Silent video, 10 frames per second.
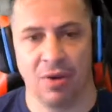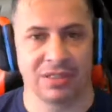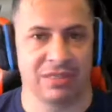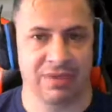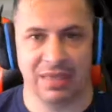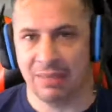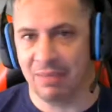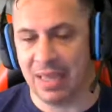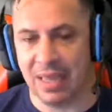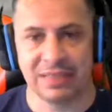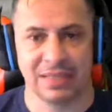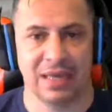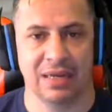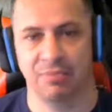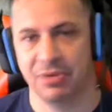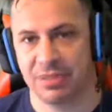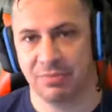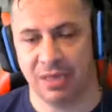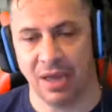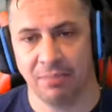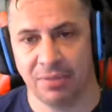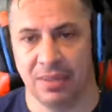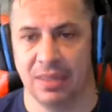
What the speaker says: I'll see if I can get my hands on it, put something up.